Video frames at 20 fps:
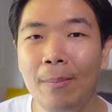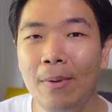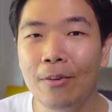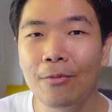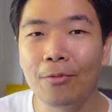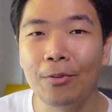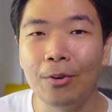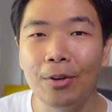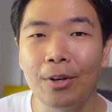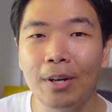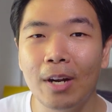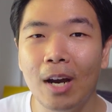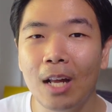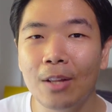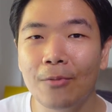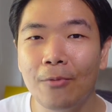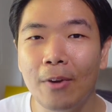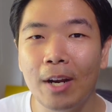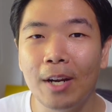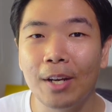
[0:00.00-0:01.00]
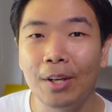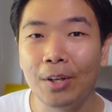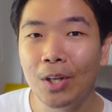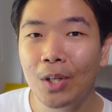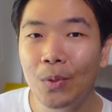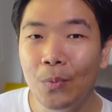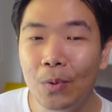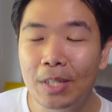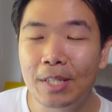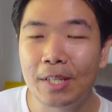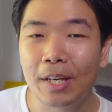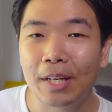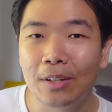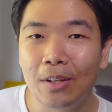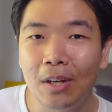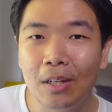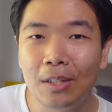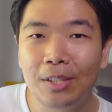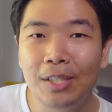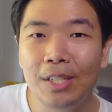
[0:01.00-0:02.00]
if you're not very good with
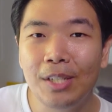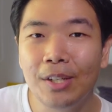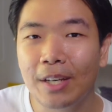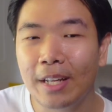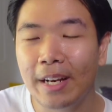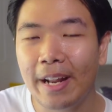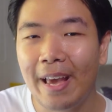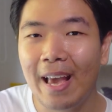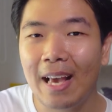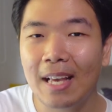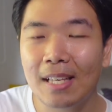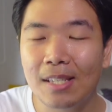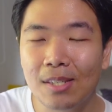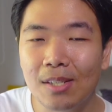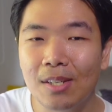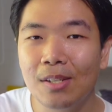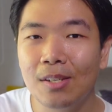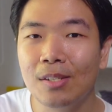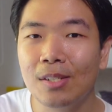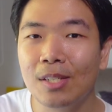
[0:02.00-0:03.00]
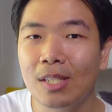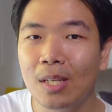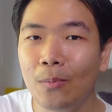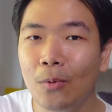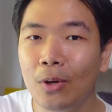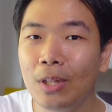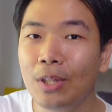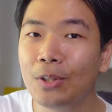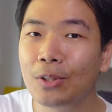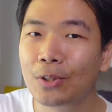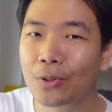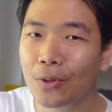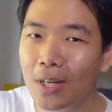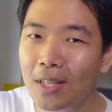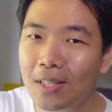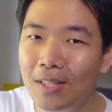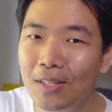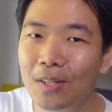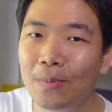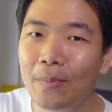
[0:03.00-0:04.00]
technology, you can ask someone you
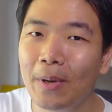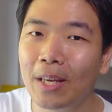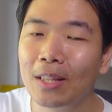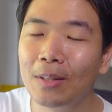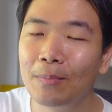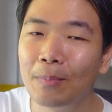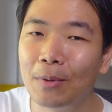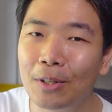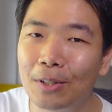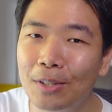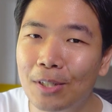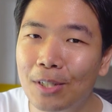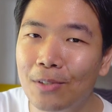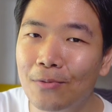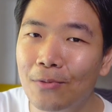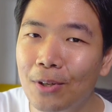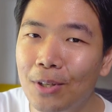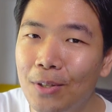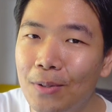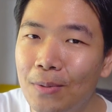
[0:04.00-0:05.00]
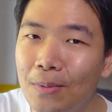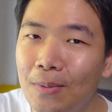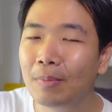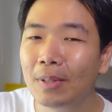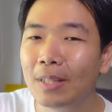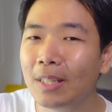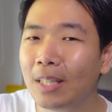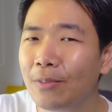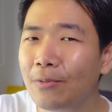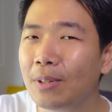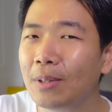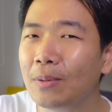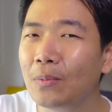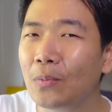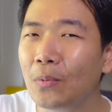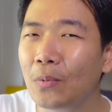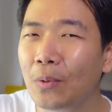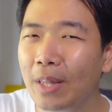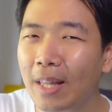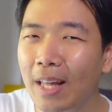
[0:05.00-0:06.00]
trust to make the purchase for you. But
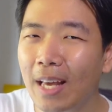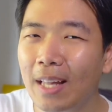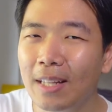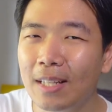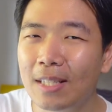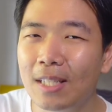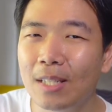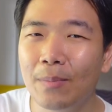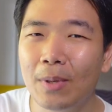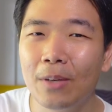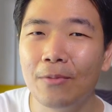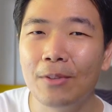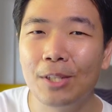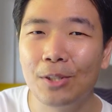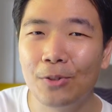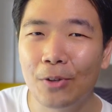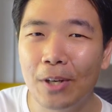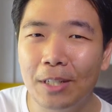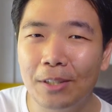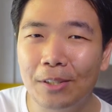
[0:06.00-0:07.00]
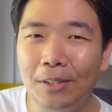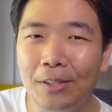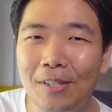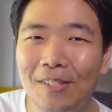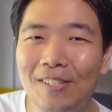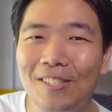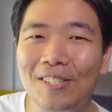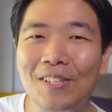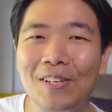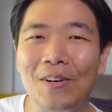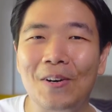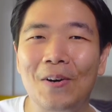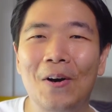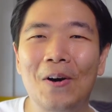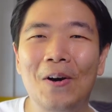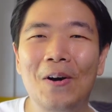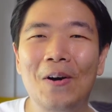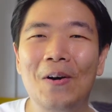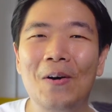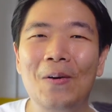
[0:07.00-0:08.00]
even with that, it's a bit of a stretch. So
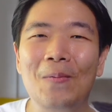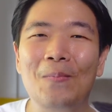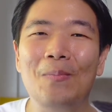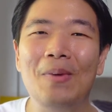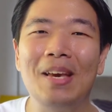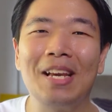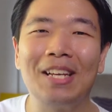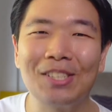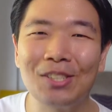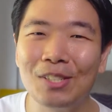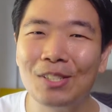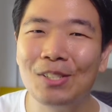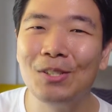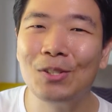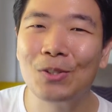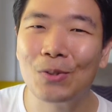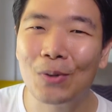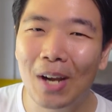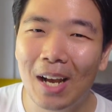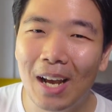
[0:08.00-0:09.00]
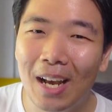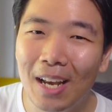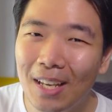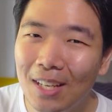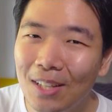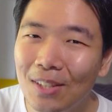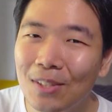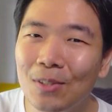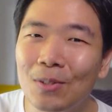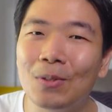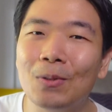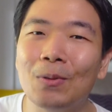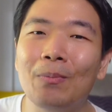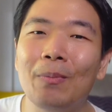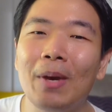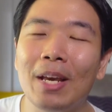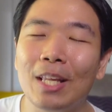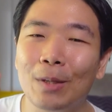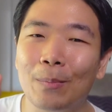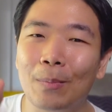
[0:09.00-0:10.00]
make sure to try to
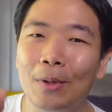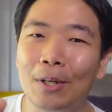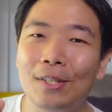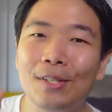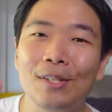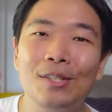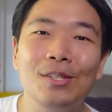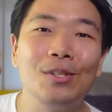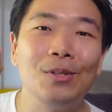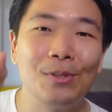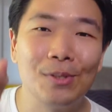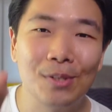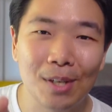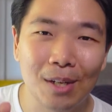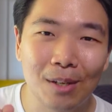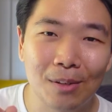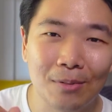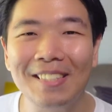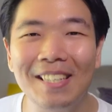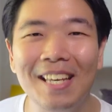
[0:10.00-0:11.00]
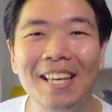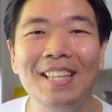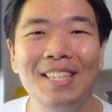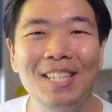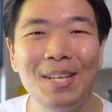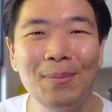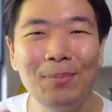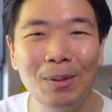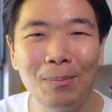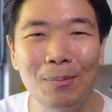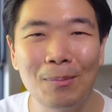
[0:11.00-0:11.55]
make the purchase yourself. And tip number